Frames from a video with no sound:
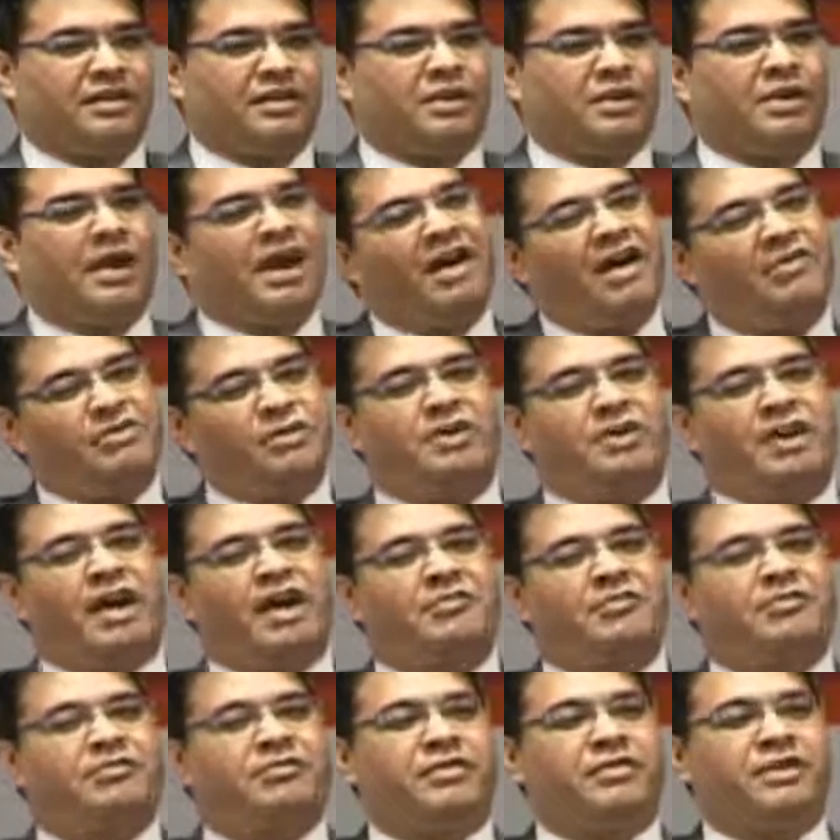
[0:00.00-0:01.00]
You have to
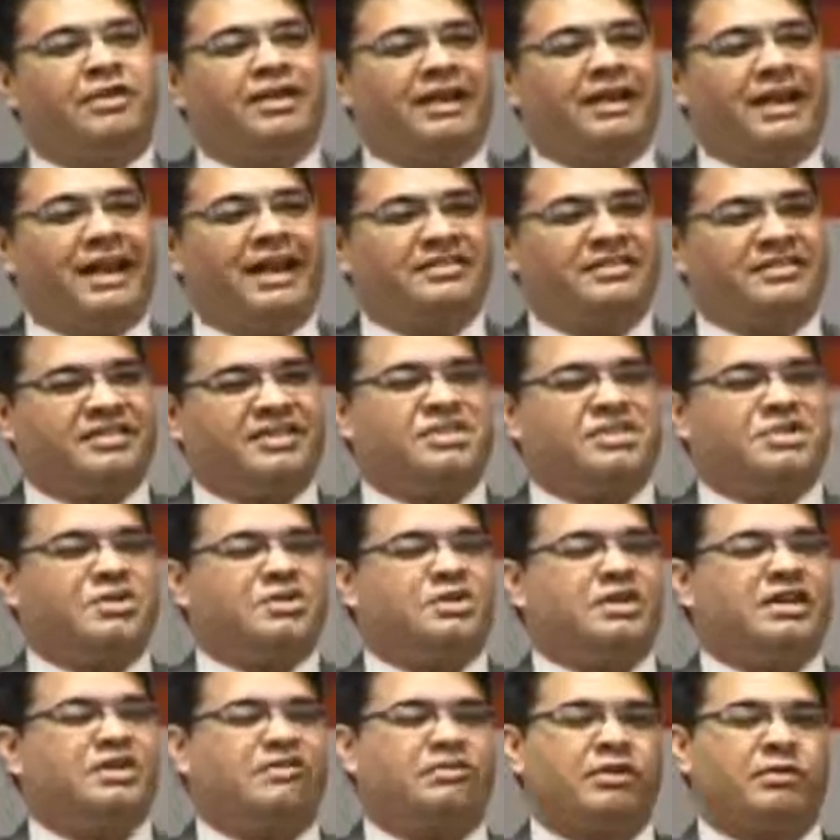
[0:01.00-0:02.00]
have access
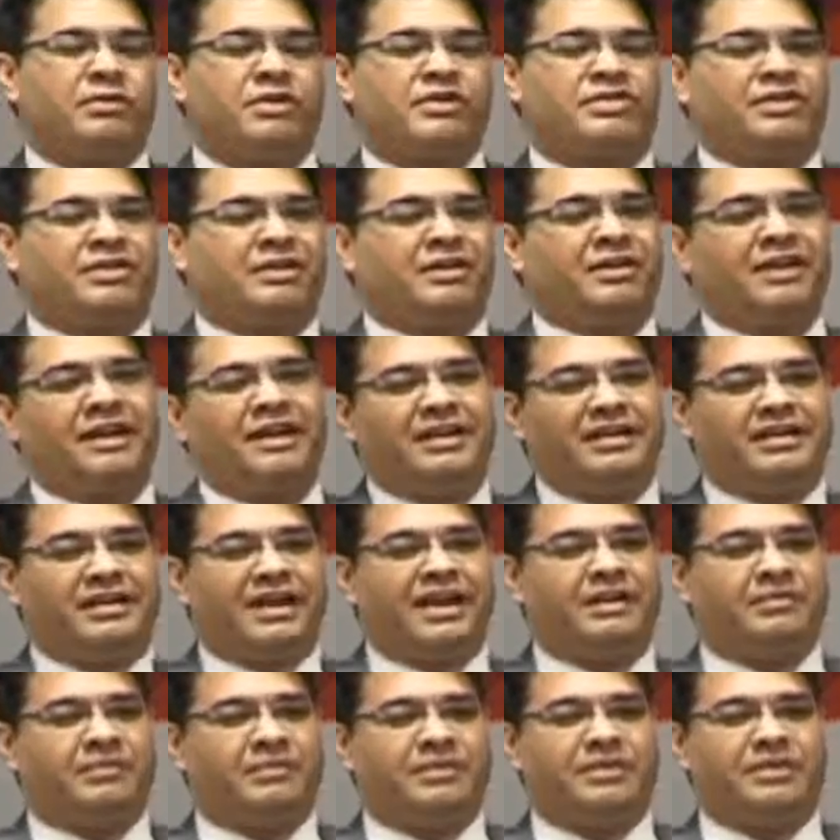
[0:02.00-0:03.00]
to information at the right
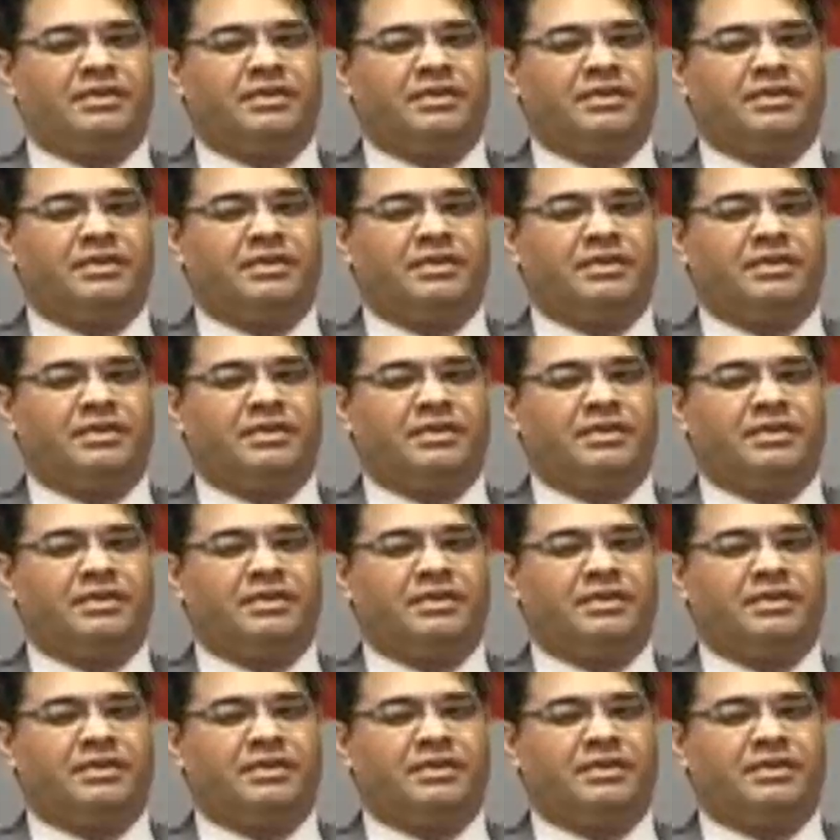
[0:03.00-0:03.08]
time